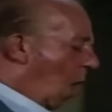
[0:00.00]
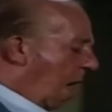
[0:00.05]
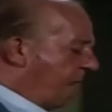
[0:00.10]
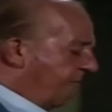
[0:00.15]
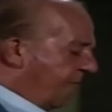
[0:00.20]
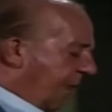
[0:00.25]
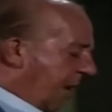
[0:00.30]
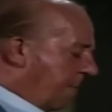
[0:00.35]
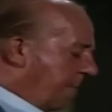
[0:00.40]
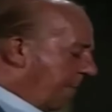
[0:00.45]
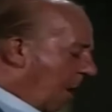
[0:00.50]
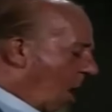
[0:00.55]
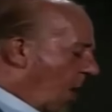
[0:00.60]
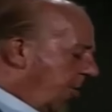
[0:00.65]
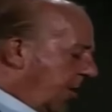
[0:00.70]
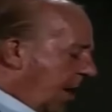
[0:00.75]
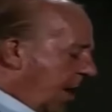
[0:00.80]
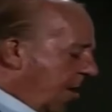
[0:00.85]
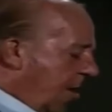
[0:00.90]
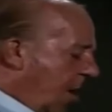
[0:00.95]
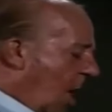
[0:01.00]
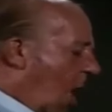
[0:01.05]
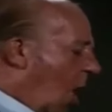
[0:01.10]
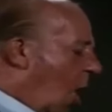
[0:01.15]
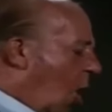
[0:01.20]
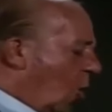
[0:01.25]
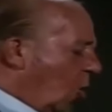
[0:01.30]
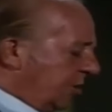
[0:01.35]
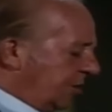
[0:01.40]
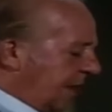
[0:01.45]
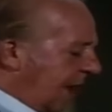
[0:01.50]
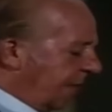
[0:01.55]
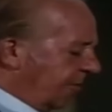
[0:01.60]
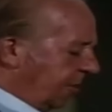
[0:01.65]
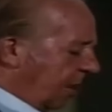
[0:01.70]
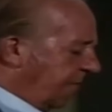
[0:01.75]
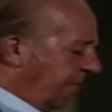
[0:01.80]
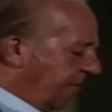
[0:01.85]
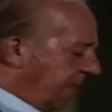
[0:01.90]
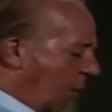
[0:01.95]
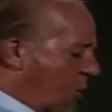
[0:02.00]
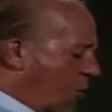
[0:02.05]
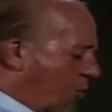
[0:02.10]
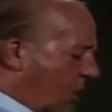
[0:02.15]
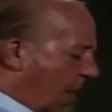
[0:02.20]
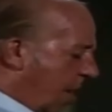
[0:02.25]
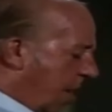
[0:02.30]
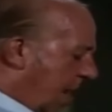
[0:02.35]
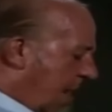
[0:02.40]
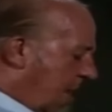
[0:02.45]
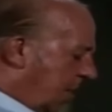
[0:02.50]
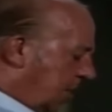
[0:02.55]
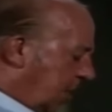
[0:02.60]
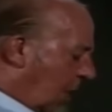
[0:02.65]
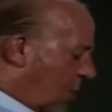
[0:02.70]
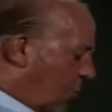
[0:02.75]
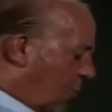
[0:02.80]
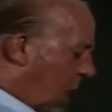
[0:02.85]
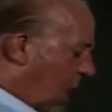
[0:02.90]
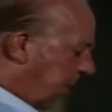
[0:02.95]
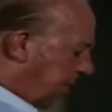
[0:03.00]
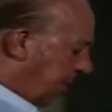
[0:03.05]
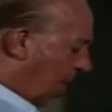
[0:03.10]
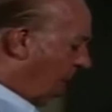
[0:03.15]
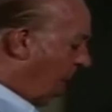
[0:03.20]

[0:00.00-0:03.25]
Well, everybody knows that the Fuhrer is a